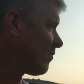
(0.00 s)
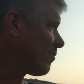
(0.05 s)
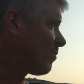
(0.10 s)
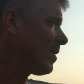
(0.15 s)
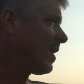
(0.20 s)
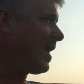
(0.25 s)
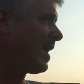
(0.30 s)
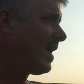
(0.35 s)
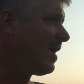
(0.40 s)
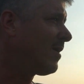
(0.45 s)

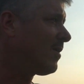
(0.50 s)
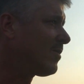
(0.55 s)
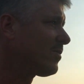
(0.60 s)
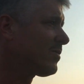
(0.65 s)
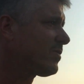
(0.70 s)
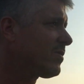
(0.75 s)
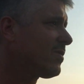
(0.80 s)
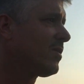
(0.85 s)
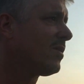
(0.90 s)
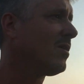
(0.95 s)
from the
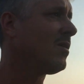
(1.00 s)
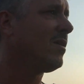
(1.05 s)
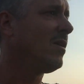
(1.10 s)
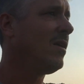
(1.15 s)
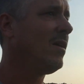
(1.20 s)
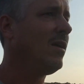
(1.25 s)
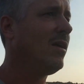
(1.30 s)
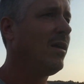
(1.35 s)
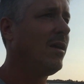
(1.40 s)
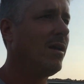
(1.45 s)
house.
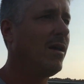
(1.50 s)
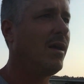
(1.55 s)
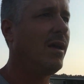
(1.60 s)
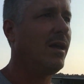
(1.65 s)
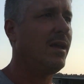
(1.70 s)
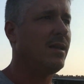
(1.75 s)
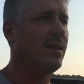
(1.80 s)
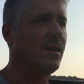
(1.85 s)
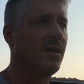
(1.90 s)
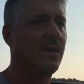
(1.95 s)

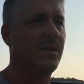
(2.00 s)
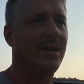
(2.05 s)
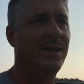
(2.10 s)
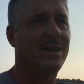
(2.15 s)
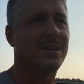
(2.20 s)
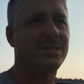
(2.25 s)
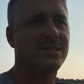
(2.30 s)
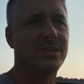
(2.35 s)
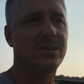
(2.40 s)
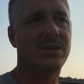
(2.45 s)
And uh,
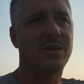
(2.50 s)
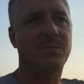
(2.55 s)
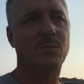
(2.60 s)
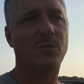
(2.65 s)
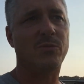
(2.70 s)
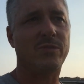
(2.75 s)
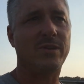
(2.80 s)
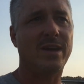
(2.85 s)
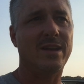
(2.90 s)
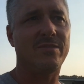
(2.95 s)
next year I'm
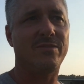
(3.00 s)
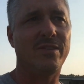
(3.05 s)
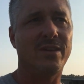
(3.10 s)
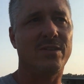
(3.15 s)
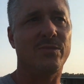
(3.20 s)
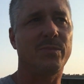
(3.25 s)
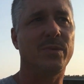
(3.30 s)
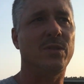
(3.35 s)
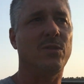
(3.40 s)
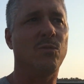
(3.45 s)
gonna try to
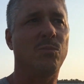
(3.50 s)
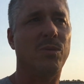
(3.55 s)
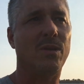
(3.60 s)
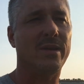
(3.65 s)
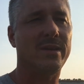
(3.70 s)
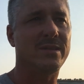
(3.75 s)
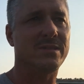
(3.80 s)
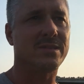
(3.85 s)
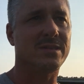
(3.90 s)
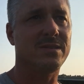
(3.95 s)
fix my little
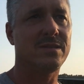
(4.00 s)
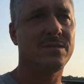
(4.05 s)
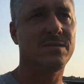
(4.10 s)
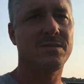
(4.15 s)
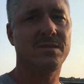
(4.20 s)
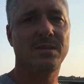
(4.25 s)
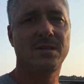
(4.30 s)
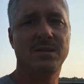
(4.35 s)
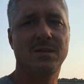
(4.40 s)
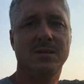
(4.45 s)
place
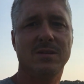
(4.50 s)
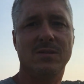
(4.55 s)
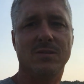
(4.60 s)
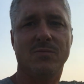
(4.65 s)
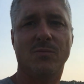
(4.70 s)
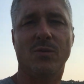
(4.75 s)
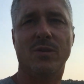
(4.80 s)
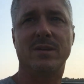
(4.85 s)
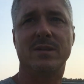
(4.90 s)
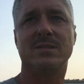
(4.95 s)

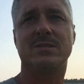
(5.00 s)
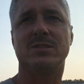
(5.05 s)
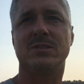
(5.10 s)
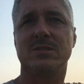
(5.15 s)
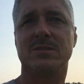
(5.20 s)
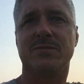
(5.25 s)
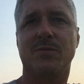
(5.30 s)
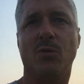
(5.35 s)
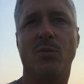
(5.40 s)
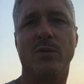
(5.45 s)
where it's
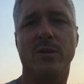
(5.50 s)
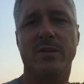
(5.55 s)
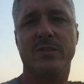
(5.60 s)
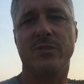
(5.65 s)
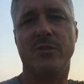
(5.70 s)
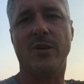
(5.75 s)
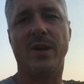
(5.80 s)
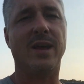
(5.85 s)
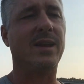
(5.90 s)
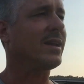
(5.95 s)
just for
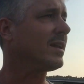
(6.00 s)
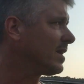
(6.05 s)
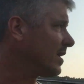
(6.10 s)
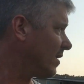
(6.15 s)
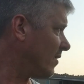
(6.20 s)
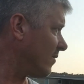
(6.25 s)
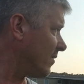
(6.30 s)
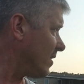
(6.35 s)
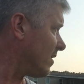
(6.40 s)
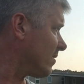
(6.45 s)
extracting
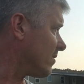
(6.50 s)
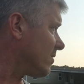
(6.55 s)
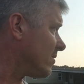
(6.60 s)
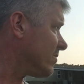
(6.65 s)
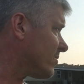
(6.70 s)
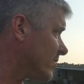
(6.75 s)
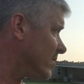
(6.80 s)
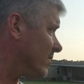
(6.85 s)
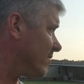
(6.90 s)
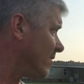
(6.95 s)
and all that other
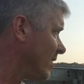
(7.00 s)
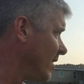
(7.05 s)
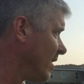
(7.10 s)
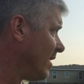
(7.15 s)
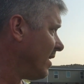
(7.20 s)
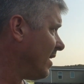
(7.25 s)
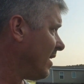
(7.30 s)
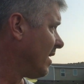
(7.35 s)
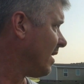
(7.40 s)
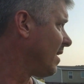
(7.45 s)
good stuff.
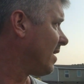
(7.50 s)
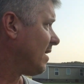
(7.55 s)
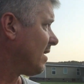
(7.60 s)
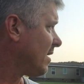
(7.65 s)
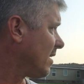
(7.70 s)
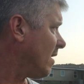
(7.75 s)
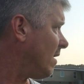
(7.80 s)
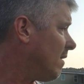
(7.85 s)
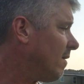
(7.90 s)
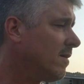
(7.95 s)

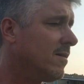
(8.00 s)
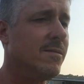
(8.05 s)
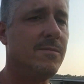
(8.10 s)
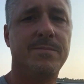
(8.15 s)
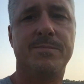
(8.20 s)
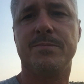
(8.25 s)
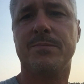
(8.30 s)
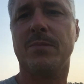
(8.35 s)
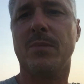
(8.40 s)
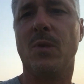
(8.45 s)
Uh,
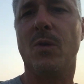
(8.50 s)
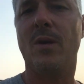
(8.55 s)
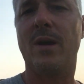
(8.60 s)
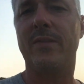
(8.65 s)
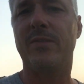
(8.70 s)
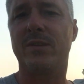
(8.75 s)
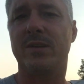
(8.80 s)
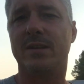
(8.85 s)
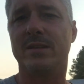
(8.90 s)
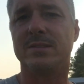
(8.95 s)
you'll
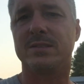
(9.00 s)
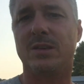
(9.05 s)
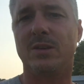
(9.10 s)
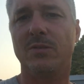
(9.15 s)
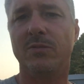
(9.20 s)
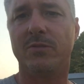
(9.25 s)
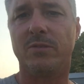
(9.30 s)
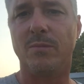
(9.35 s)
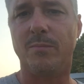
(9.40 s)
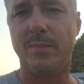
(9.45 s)
have to
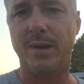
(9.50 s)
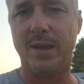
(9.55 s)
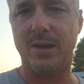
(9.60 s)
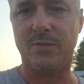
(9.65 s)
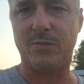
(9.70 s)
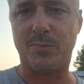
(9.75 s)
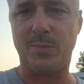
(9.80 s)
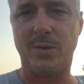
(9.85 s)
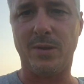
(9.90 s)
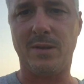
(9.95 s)
excuse the
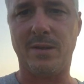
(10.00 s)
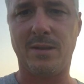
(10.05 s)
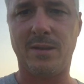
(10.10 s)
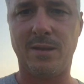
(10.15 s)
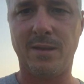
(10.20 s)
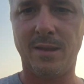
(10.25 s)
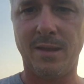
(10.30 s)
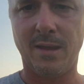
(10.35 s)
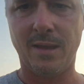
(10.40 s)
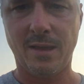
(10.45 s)
mess, but
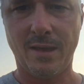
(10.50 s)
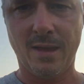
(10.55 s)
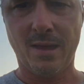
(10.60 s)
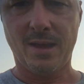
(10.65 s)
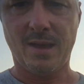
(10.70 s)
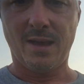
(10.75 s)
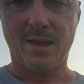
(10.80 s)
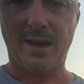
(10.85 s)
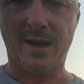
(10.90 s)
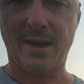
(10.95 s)

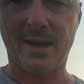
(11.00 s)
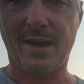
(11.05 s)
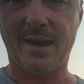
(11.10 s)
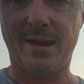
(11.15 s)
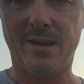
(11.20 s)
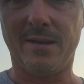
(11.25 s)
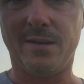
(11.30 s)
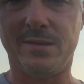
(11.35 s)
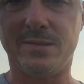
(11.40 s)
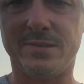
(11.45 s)
I
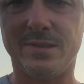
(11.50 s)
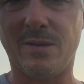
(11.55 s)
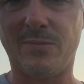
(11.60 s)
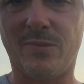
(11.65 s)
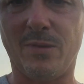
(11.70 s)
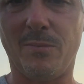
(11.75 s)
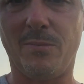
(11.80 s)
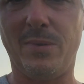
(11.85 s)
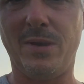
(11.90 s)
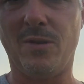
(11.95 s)
got a uh,
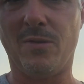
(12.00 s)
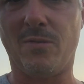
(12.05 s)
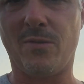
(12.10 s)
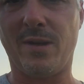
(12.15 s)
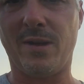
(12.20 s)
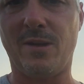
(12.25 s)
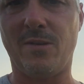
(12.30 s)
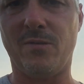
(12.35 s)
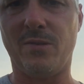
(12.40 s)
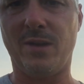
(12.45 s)
something built
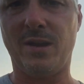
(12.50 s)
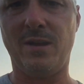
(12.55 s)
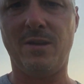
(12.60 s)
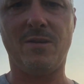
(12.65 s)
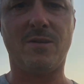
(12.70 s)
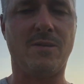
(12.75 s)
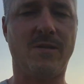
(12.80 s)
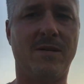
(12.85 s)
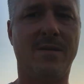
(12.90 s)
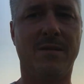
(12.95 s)
right over
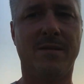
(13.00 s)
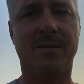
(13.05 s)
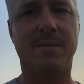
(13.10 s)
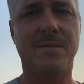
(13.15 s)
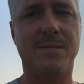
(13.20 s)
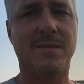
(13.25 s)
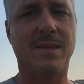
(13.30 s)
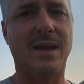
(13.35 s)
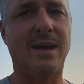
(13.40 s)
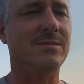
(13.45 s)
here.
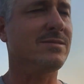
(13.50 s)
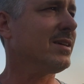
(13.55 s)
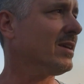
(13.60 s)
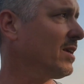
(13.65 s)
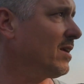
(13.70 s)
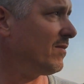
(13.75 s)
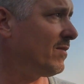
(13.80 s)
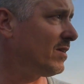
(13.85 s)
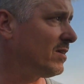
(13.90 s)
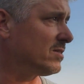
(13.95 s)
I'll
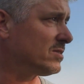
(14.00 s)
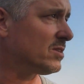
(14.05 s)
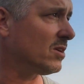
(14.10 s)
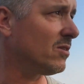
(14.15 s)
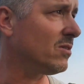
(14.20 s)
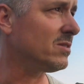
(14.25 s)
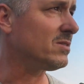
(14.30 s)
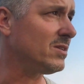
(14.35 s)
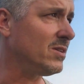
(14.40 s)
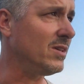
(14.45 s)
take you over there and
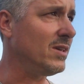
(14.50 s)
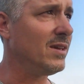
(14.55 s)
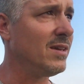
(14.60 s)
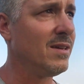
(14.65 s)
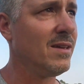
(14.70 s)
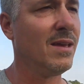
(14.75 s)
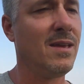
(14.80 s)
show it to you.